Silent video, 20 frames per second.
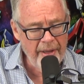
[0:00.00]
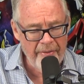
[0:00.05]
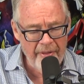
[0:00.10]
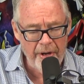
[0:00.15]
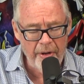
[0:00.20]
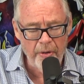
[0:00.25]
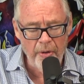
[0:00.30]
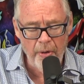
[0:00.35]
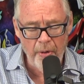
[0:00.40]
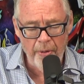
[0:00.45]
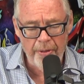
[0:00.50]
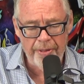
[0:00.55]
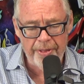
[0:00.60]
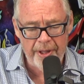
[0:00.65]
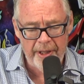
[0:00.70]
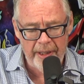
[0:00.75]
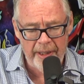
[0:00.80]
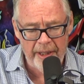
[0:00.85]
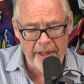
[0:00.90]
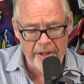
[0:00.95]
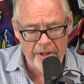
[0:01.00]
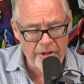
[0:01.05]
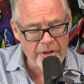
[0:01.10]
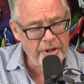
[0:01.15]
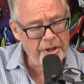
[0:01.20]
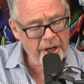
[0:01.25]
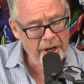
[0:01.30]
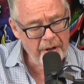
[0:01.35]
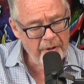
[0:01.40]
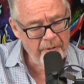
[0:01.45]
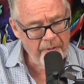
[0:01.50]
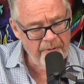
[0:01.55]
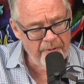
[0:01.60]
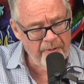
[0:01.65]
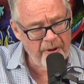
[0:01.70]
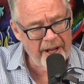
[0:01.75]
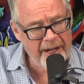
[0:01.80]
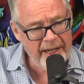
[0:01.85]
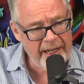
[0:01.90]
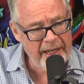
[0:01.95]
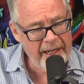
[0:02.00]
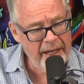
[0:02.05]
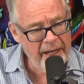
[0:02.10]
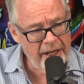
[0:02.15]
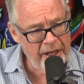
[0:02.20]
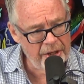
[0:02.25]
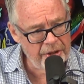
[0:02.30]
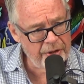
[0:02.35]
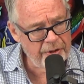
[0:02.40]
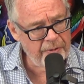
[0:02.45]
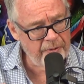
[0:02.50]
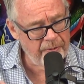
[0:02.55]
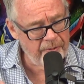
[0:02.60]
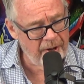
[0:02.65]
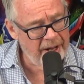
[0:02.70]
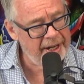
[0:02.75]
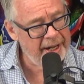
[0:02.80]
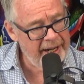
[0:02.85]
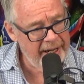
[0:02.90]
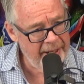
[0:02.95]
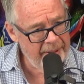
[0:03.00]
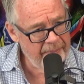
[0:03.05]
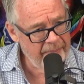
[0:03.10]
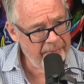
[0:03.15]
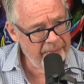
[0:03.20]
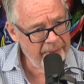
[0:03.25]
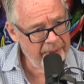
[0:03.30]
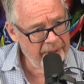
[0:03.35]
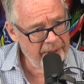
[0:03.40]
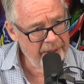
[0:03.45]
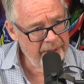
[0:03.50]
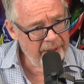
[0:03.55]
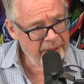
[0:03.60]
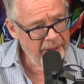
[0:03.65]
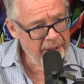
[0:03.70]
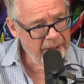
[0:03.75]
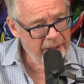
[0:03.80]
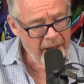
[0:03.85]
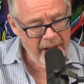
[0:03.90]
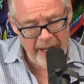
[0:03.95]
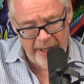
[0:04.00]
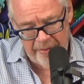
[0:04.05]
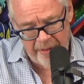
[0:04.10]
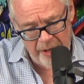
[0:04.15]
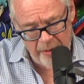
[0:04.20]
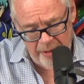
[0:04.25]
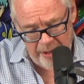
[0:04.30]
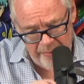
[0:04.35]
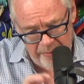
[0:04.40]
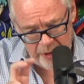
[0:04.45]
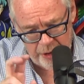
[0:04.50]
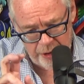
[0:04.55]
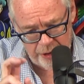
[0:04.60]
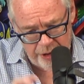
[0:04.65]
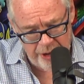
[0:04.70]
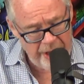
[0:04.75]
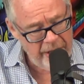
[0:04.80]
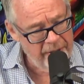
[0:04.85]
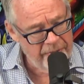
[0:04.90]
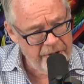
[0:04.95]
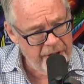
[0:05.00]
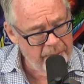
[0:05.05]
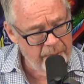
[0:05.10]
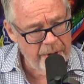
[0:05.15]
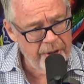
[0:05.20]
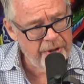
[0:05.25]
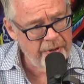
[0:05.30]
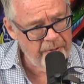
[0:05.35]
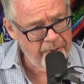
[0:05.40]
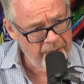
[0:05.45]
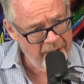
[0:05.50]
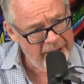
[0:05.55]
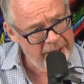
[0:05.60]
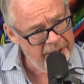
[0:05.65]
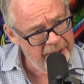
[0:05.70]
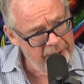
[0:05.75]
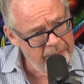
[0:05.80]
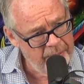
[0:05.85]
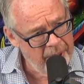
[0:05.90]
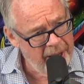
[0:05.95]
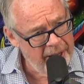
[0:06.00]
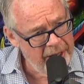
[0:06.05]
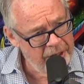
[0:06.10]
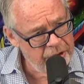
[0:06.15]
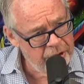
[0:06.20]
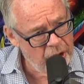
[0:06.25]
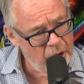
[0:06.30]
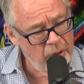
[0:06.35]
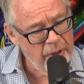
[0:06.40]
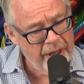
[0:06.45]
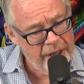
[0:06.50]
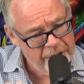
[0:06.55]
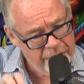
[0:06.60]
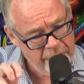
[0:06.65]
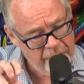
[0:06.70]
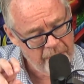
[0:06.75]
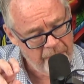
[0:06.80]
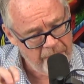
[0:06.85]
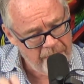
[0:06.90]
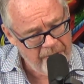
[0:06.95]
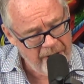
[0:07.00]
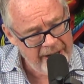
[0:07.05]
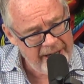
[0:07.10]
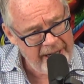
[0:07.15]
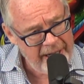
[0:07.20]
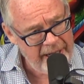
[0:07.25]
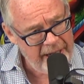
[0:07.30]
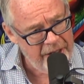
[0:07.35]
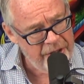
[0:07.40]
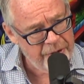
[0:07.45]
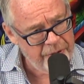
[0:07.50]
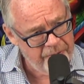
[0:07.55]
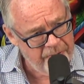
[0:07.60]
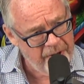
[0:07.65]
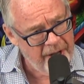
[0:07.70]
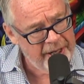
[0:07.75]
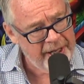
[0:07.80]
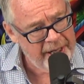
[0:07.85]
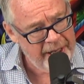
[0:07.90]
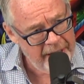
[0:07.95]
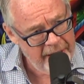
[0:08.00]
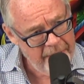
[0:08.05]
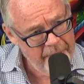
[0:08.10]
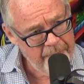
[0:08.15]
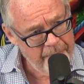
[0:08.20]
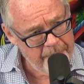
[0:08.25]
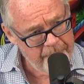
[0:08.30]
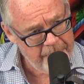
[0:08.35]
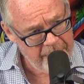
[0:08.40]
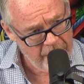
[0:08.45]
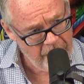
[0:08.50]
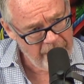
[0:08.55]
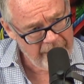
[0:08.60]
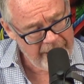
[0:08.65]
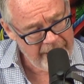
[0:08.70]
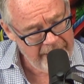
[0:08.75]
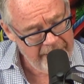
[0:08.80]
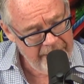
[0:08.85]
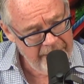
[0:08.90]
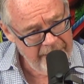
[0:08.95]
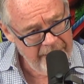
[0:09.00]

And their whole thing is funny is funny. And they don't give a shit if someone's offended by a joke. It's funny is funny. Good. Period.